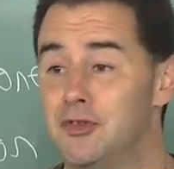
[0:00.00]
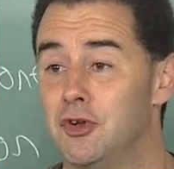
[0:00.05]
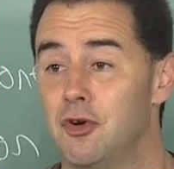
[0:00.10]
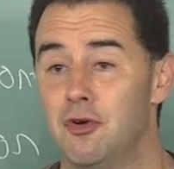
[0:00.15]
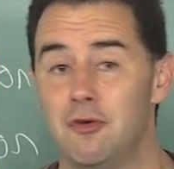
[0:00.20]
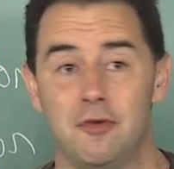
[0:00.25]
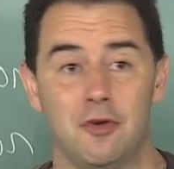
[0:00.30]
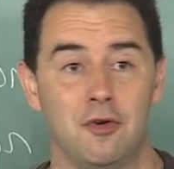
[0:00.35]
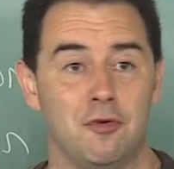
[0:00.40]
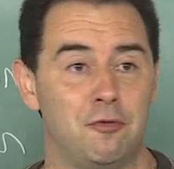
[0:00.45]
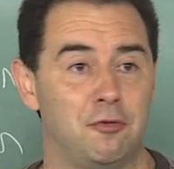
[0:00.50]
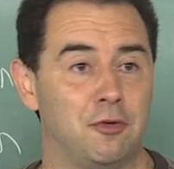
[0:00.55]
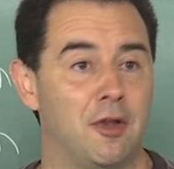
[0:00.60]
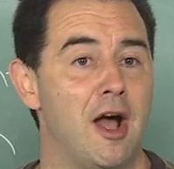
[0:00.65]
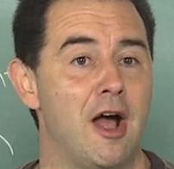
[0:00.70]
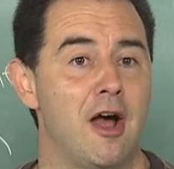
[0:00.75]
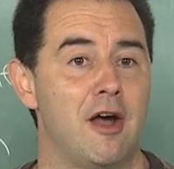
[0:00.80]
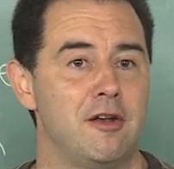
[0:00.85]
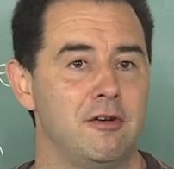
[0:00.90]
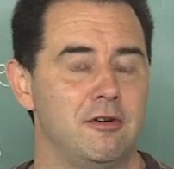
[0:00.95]
So if you
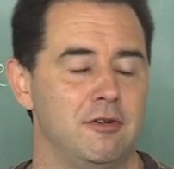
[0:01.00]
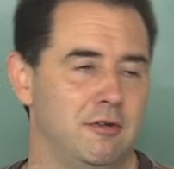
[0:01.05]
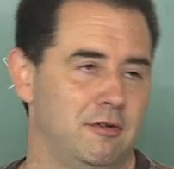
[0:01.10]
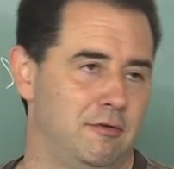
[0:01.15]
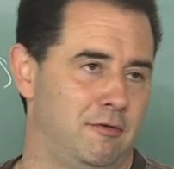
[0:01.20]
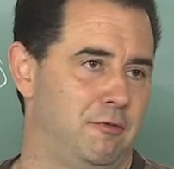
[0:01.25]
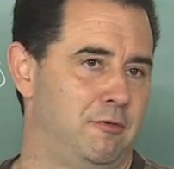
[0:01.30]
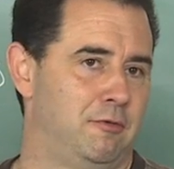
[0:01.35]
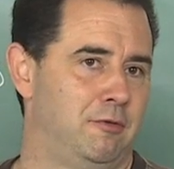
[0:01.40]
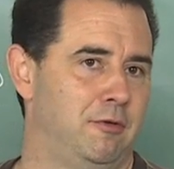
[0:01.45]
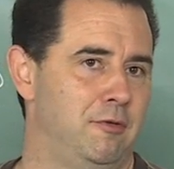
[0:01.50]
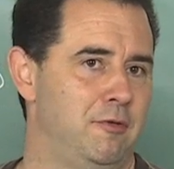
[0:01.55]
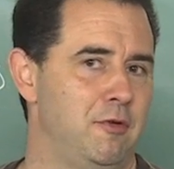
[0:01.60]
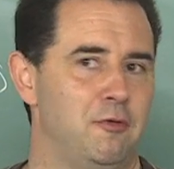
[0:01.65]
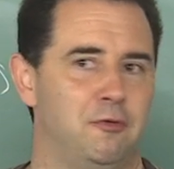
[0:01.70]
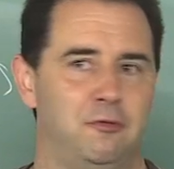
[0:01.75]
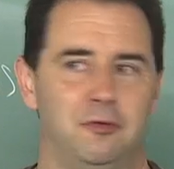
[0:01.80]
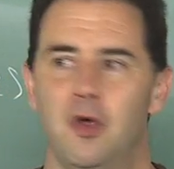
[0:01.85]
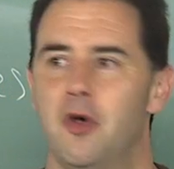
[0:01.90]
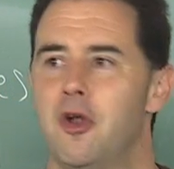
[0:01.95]
fly on, if
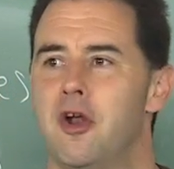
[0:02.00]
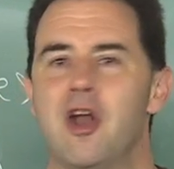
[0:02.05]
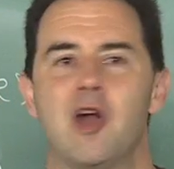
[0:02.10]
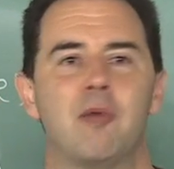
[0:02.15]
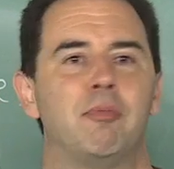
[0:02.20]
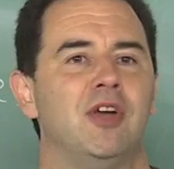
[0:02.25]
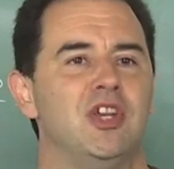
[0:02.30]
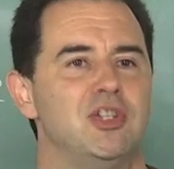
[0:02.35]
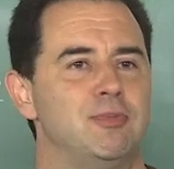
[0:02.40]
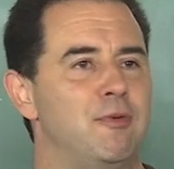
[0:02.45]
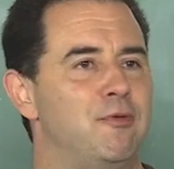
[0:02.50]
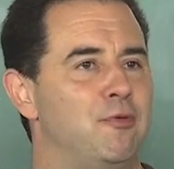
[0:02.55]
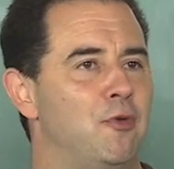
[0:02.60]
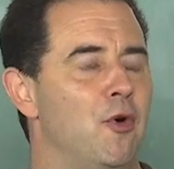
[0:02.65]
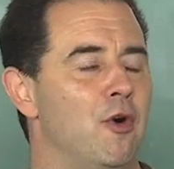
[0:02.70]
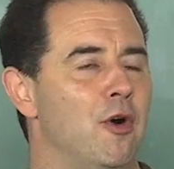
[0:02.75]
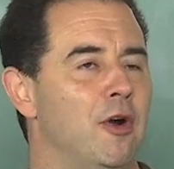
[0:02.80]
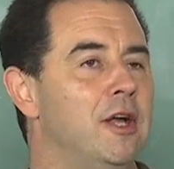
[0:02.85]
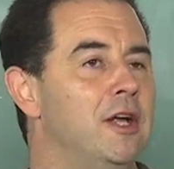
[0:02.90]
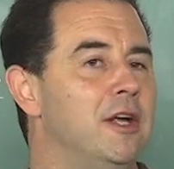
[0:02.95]
you've flown on airplanes
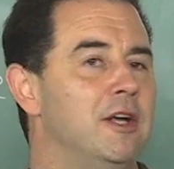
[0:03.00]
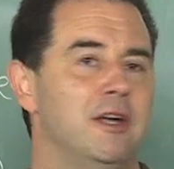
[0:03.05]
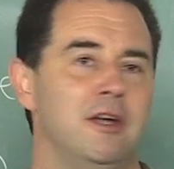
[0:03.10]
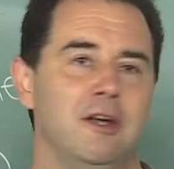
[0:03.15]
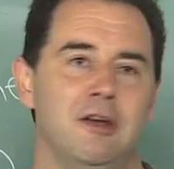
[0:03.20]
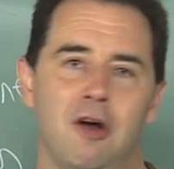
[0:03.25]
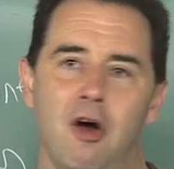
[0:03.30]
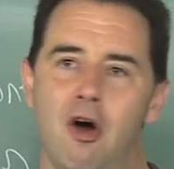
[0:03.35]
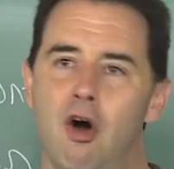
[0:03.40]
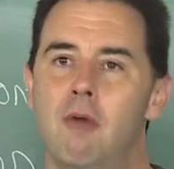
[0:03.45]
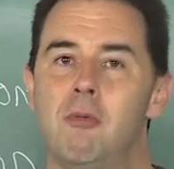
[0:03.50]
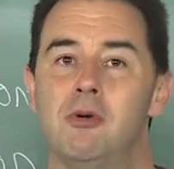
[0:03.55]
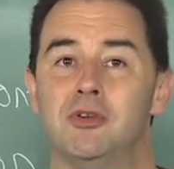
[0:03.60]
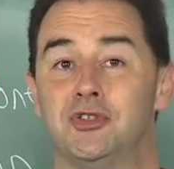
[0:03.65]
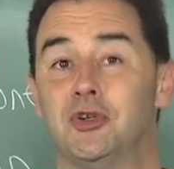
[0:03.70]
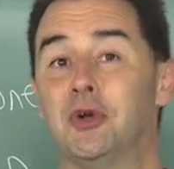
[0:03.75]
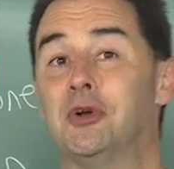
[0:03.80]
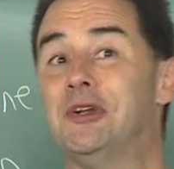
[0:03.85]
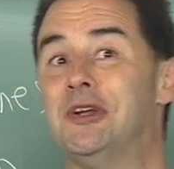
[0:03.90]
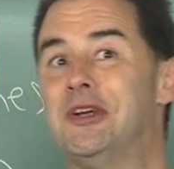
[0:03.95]
before,
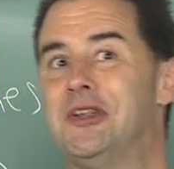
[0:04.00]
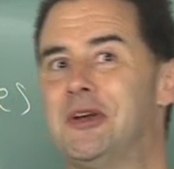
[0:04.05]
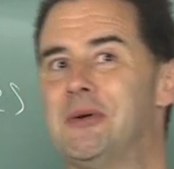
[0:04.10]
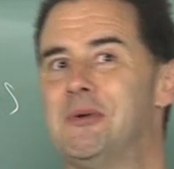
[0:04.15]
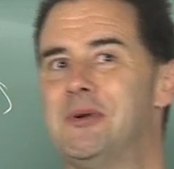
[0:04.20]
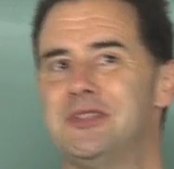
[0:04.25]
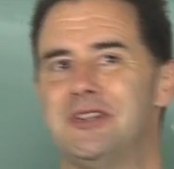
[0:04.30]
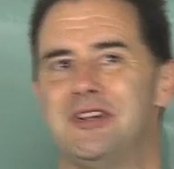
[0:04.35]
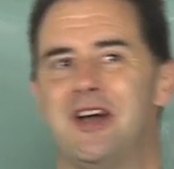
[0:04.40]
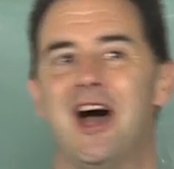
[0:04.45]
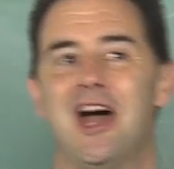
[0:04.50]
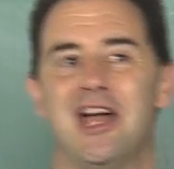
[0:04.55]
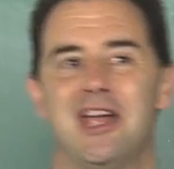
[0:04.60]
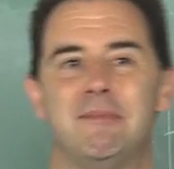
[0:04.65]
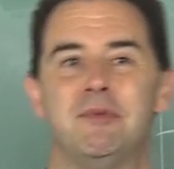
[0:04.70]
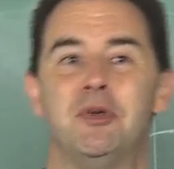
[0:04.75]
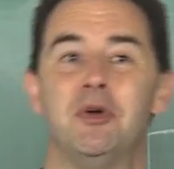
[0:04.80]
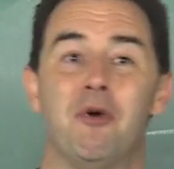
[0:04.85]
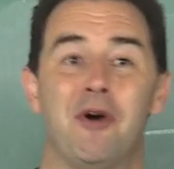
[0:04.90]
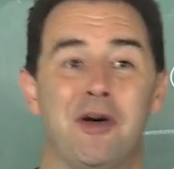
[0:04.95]
almost certainly there was an
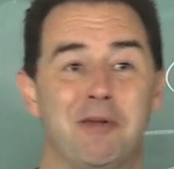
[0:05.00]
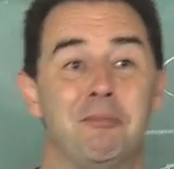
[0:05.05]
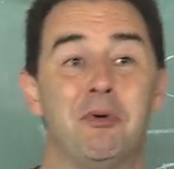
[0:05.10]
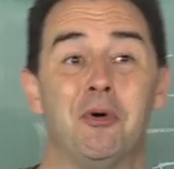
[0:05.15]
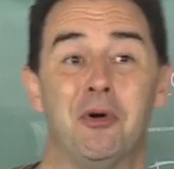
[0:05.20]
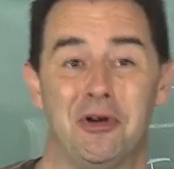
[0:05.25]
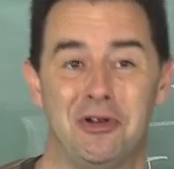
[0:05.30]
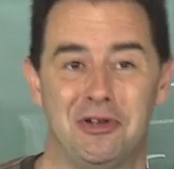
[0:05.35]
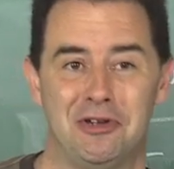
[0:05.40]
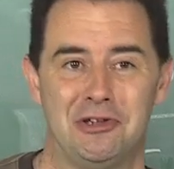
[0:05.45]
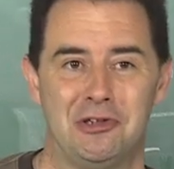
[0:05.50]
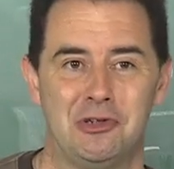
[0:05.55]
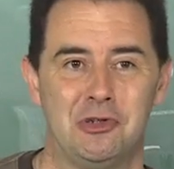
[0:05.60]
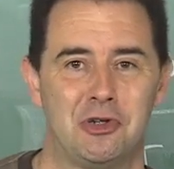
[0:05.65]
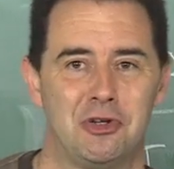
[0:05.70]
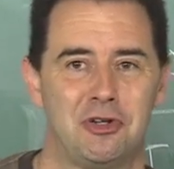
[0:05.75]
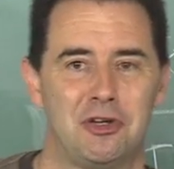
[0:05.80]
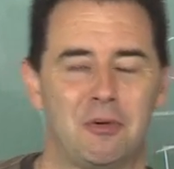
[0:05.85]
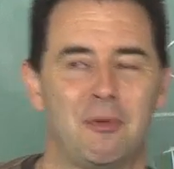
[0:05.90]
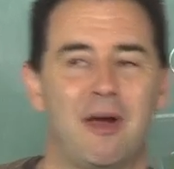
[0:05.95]
IMU on board,
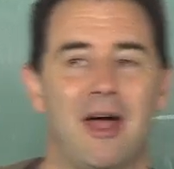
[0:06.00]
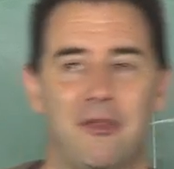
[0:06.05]
usually a